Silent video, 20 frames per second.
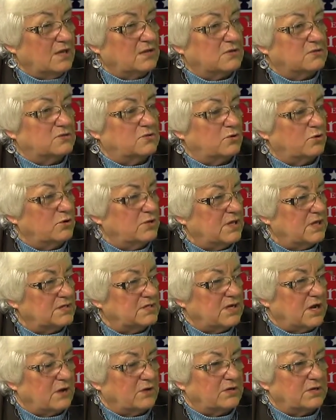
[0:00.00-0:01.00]
Tore that
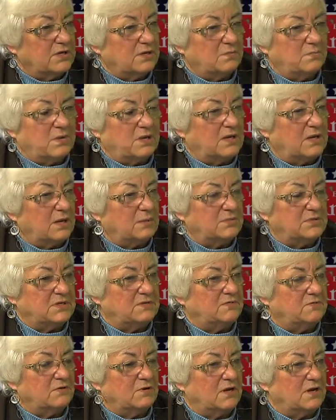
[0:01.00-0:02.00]
down. It had been empty
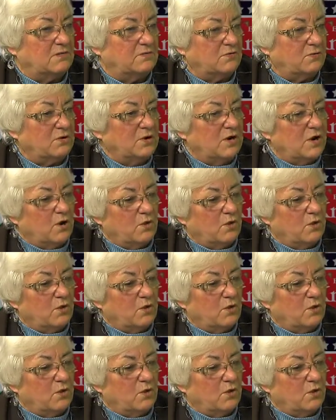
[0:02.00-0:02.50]
forever.